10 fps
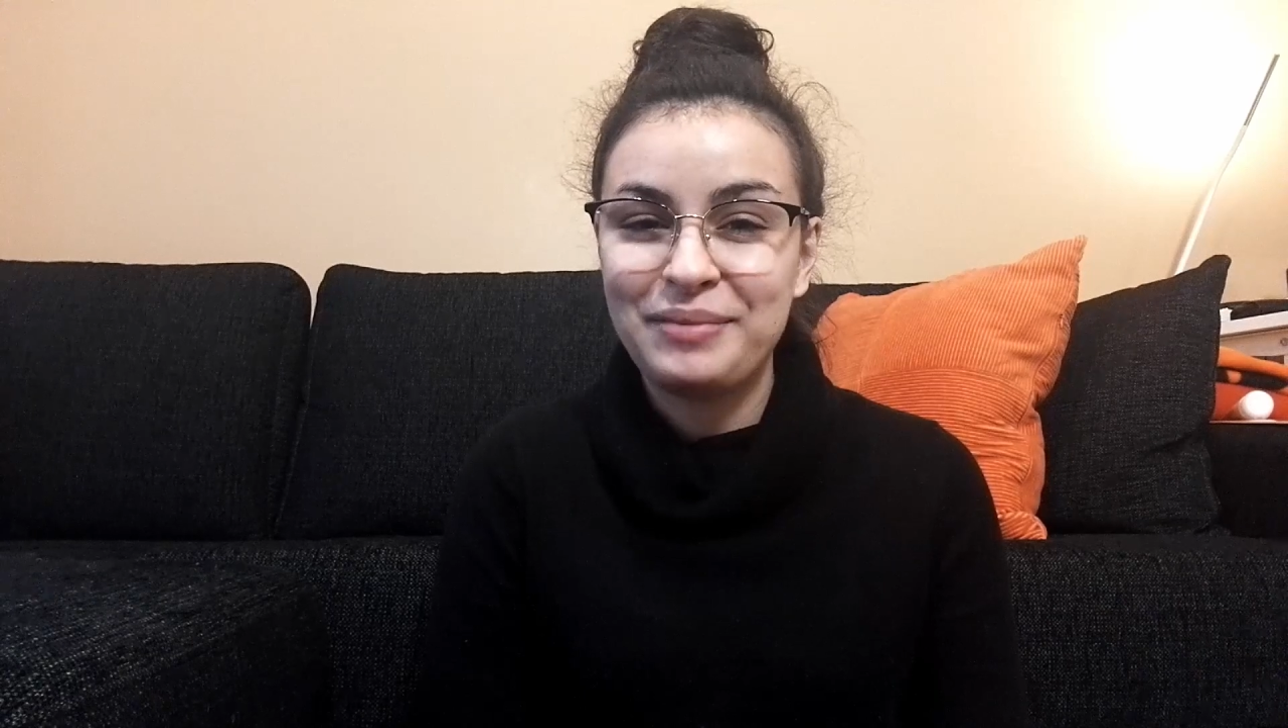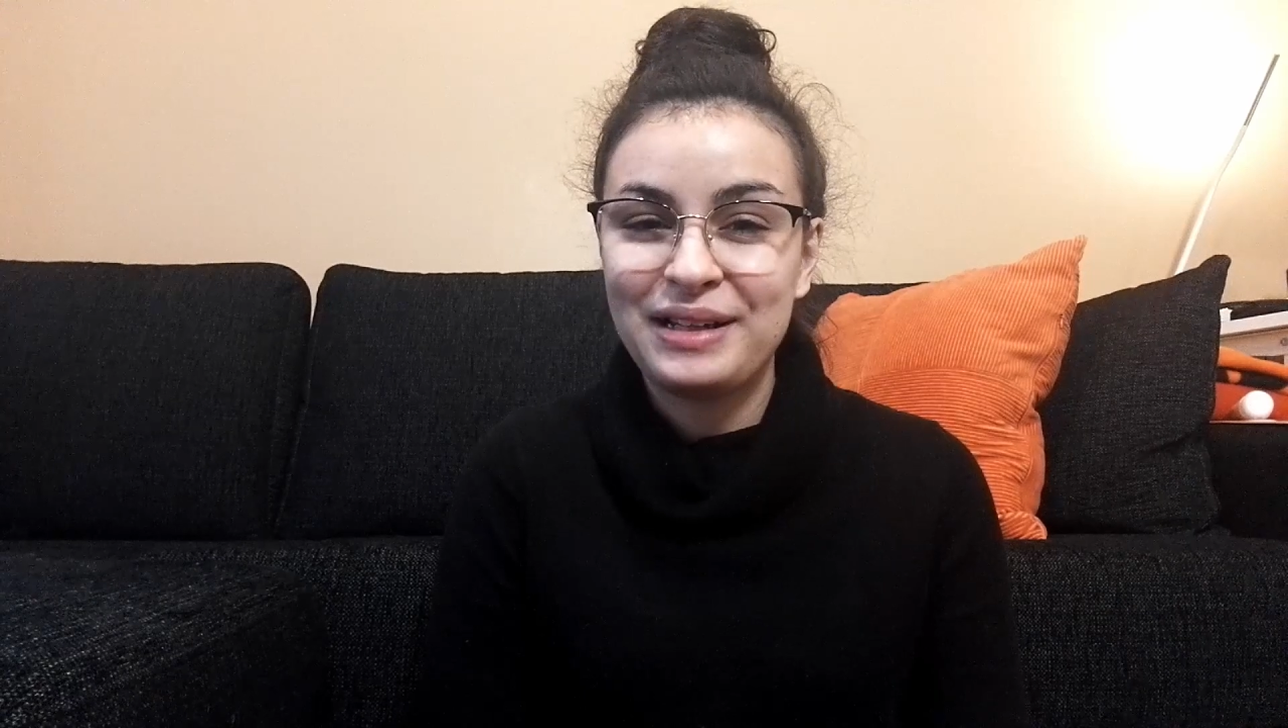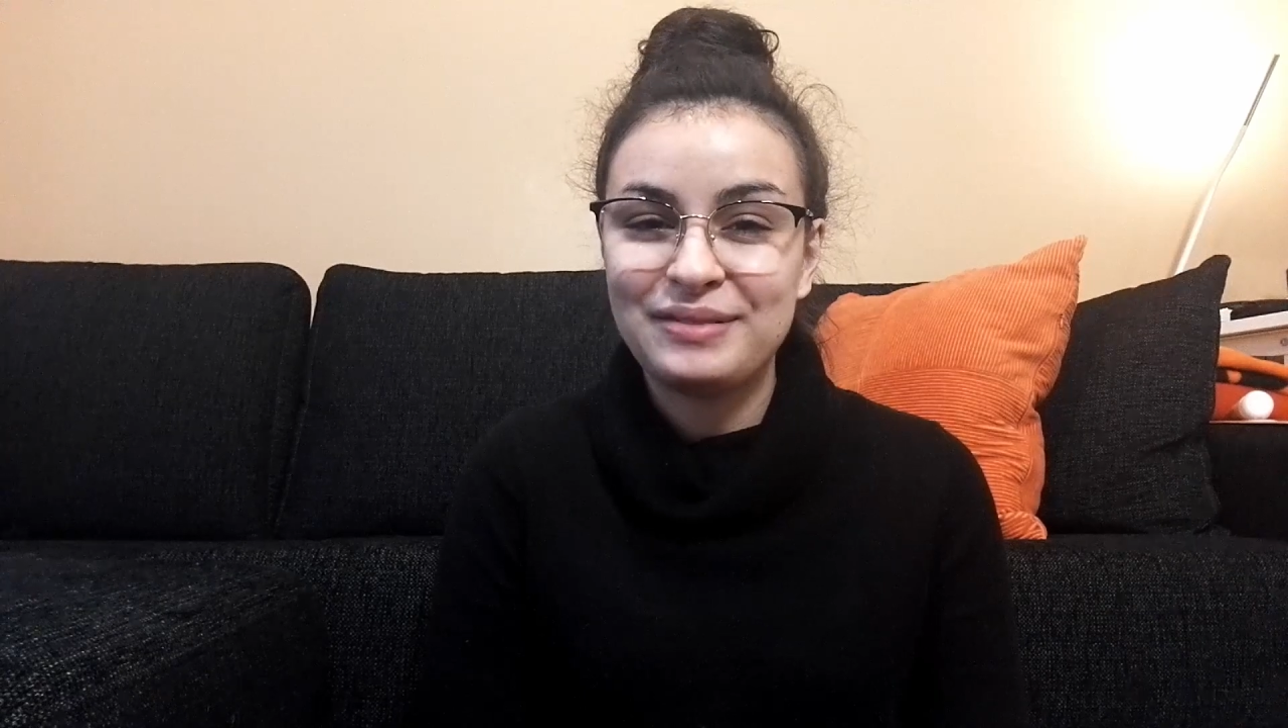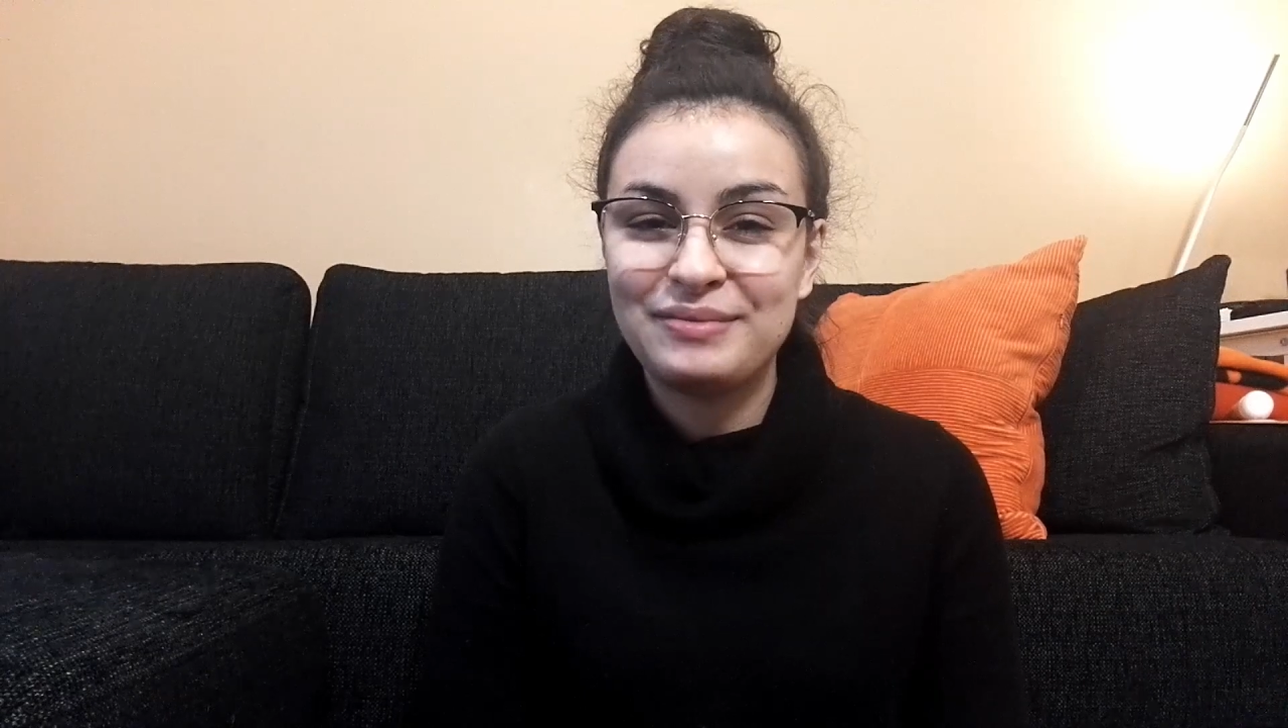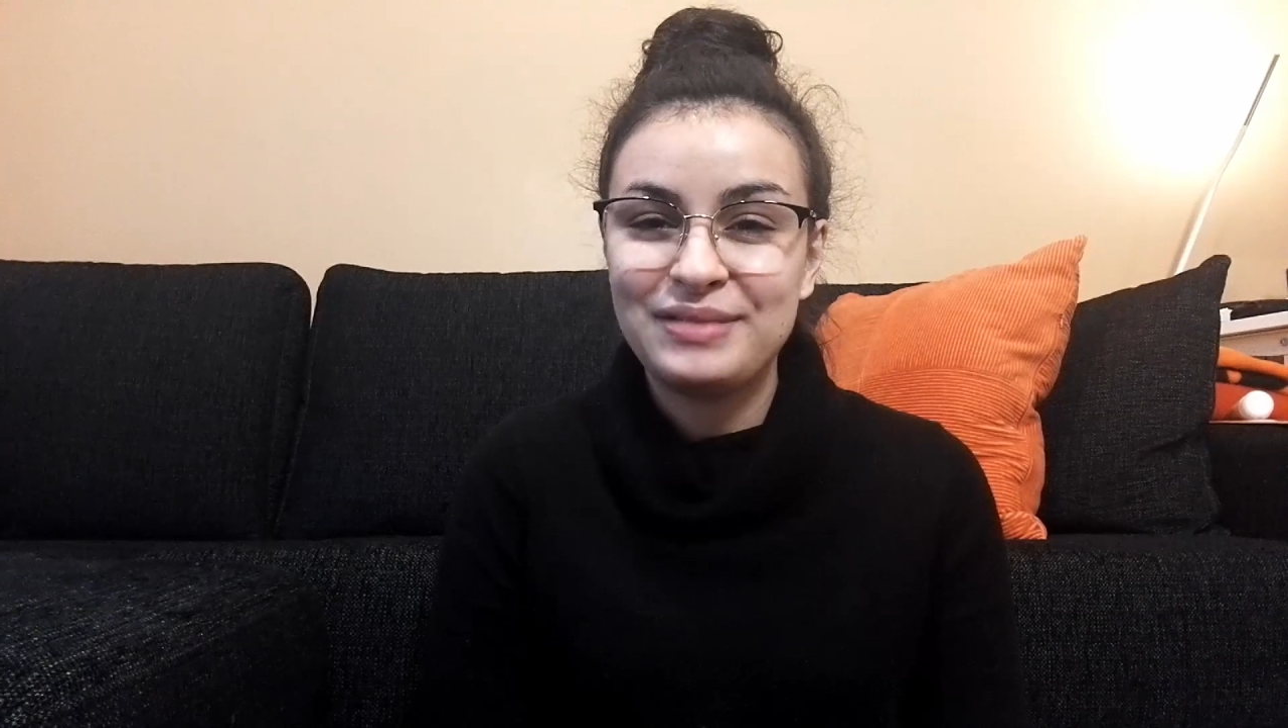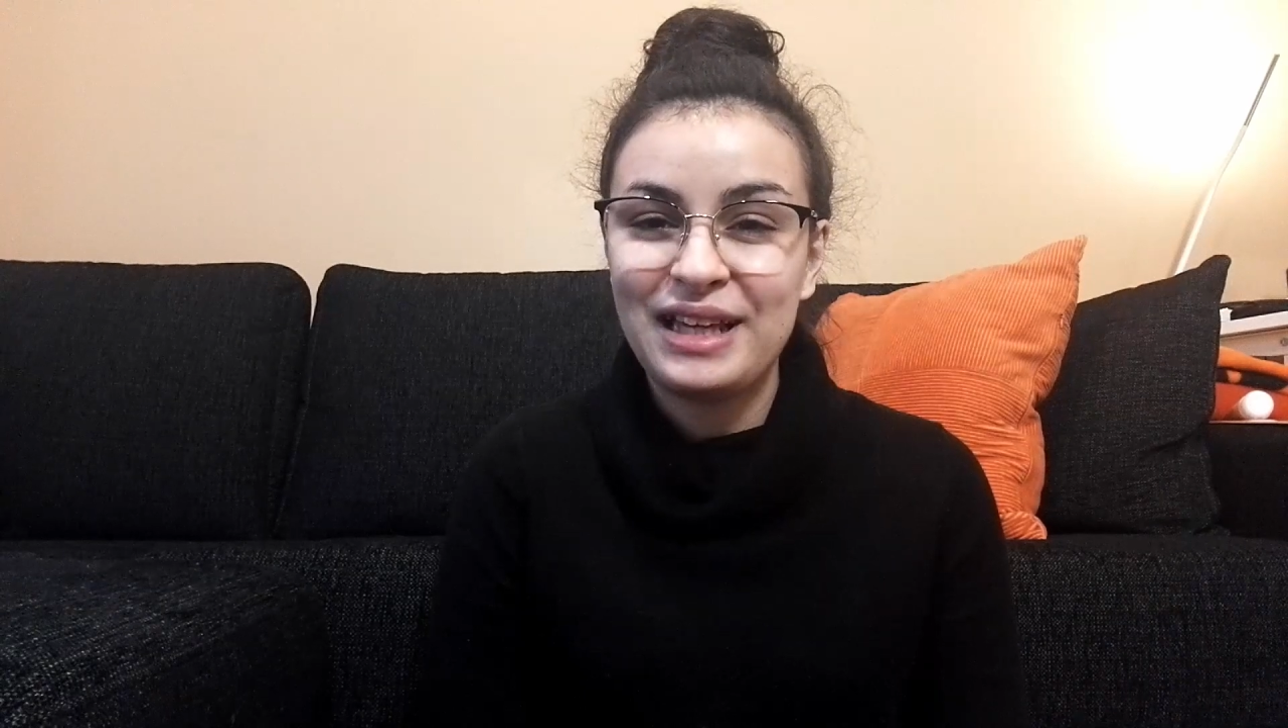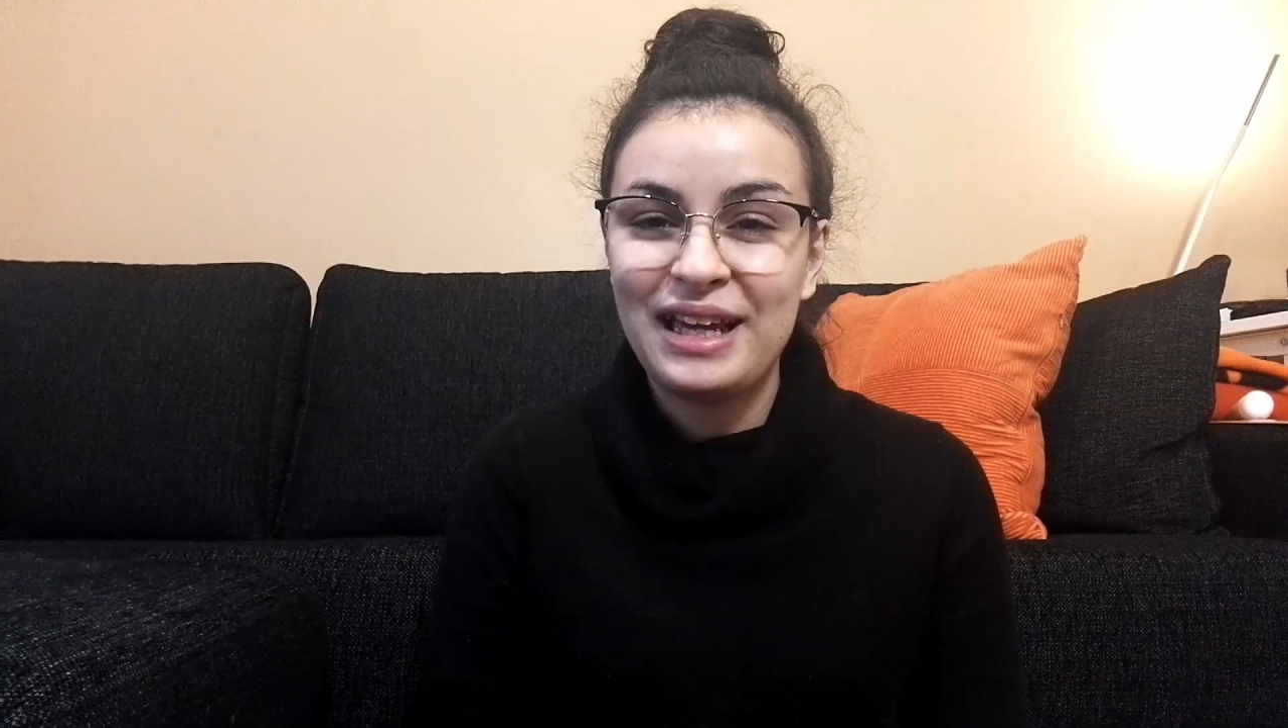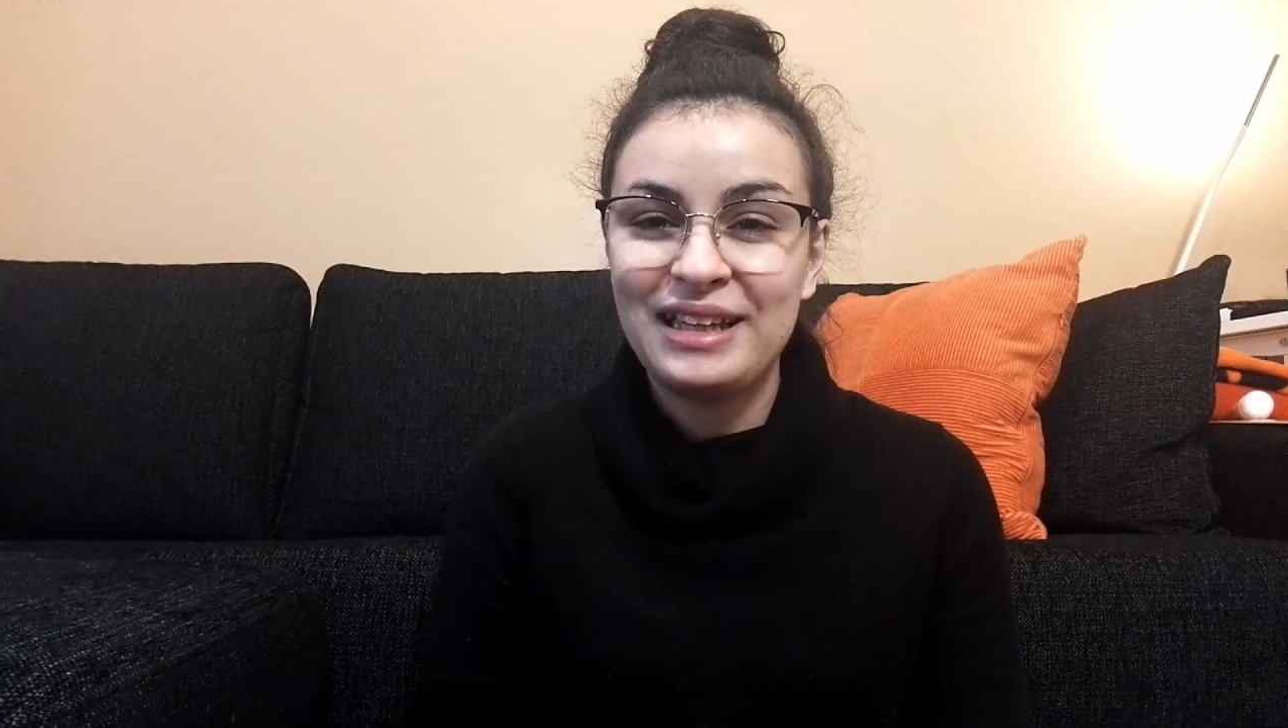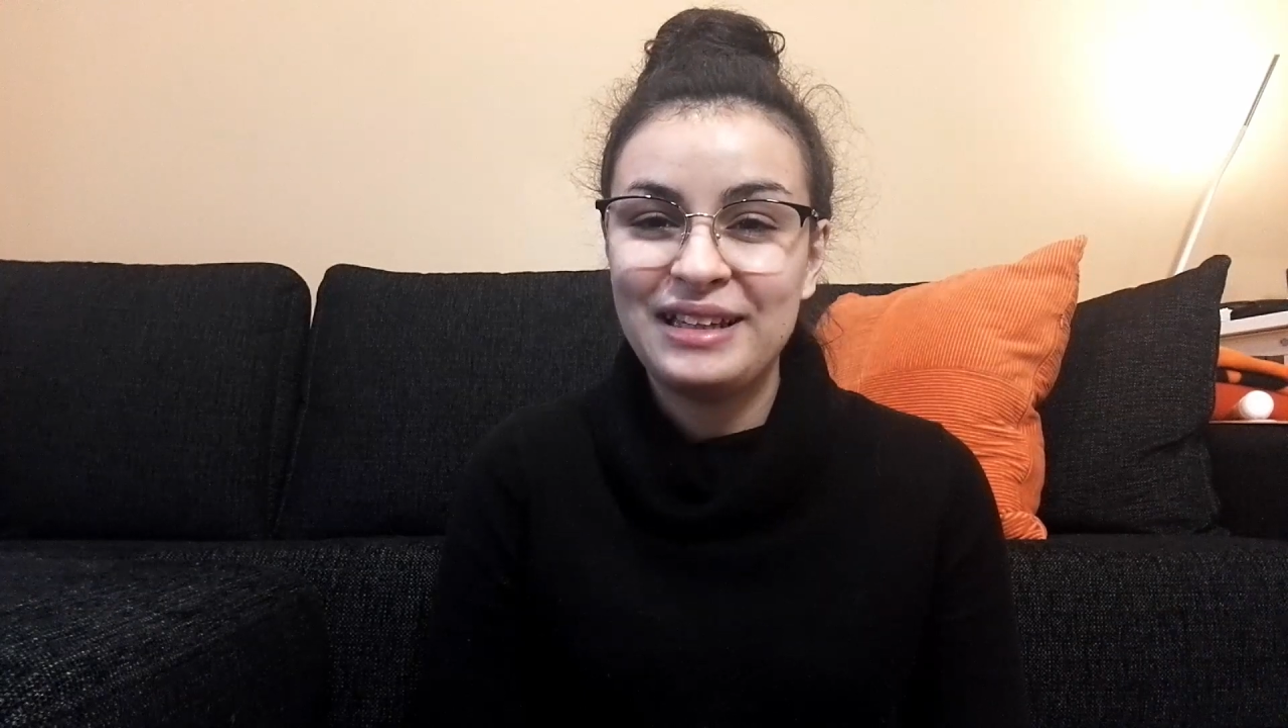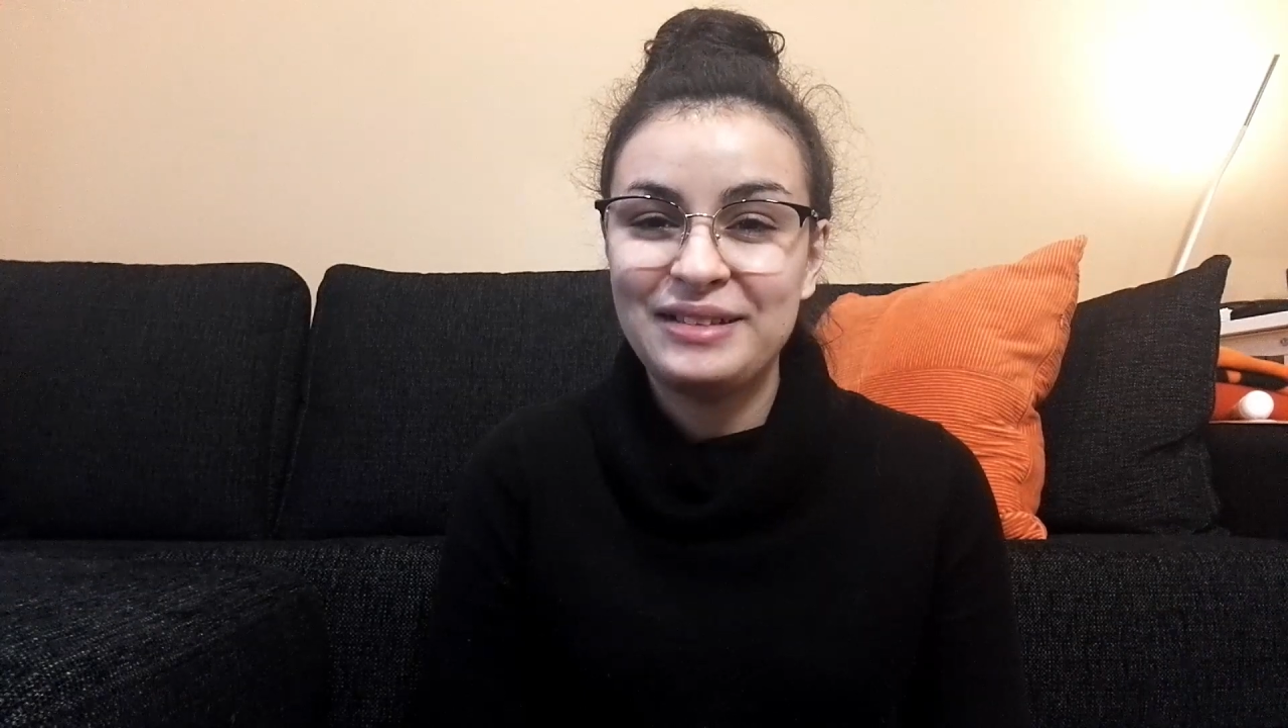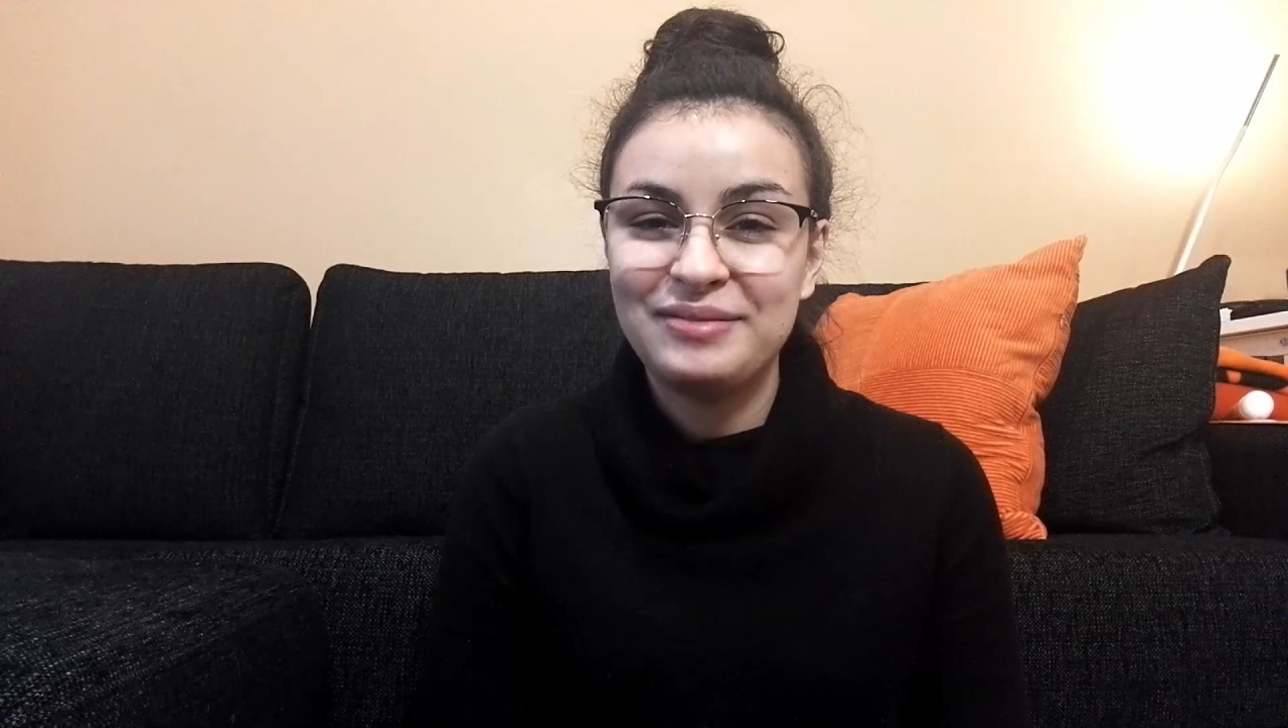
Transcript: and yay,